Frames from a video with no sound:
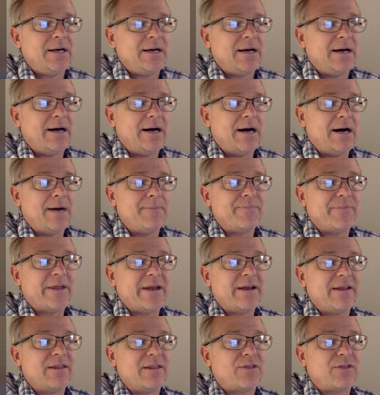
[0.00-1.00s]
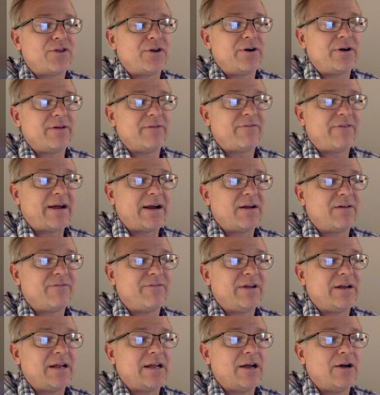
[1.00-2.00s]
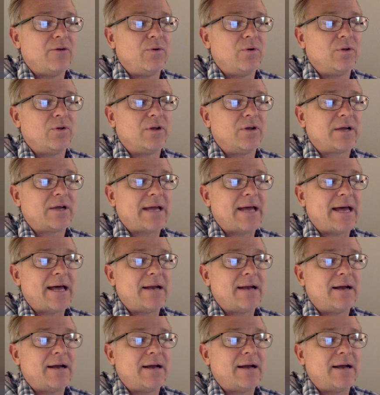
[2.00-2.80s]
And then in the third and final video, we'll look at